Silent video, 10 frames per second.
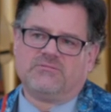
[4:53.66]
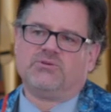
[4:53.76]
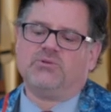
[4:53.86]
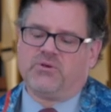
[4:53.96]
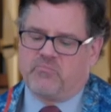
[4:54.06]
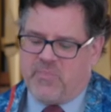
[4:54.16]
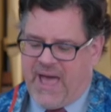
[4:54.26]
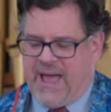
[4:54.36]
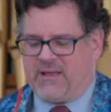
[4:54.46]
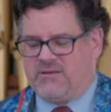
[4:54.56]
to look
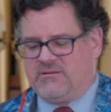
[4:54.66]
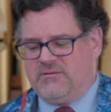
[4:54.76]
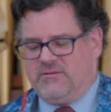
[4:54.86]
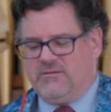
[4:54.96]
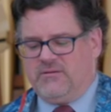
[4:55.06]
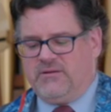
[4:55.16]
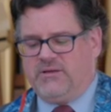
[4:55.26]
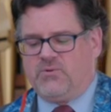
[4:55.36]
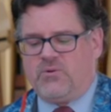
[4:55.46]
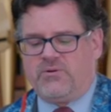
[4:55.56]
back
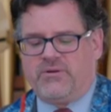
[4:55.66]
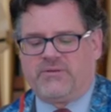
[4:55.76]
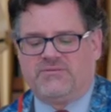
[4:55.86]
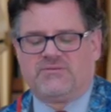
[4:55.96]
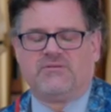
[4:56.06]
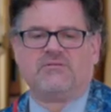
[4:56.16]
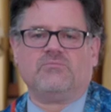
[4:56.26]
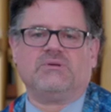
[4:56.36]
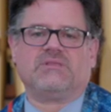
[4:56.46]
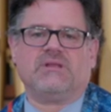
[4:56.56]
in order to consider
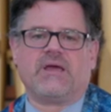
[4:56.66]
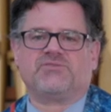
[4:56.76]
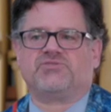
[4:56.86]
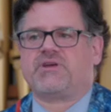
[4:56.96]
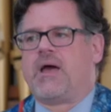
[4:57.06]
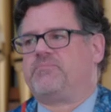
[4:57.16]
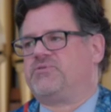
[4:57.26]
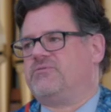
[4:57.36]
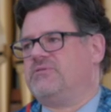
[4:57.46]
what the next chapter,